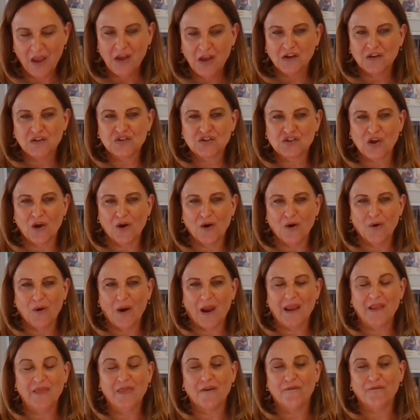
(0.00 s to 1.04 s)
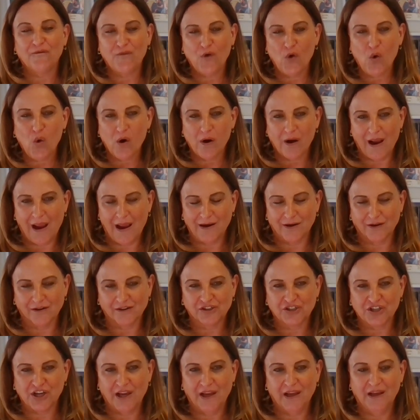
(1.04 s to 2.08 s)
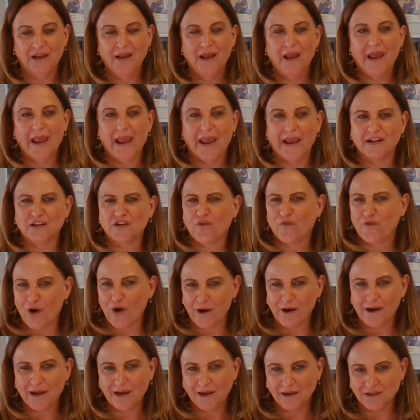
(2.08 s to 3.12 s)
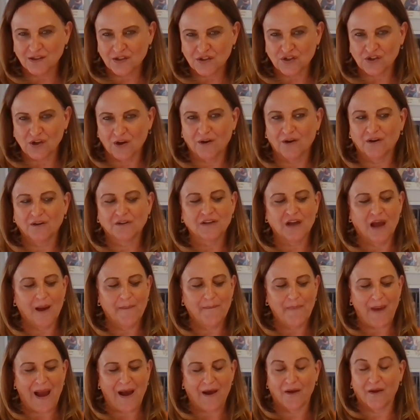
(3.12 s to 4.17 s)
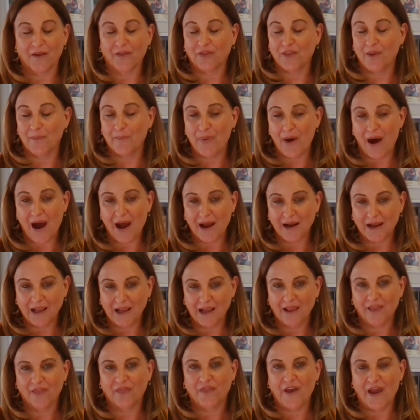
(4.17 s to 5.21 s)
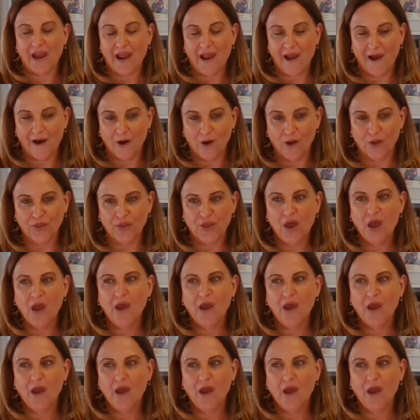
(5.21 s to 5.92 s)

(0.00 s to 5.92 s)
So in the four energy, it's very concerned about the body, the health,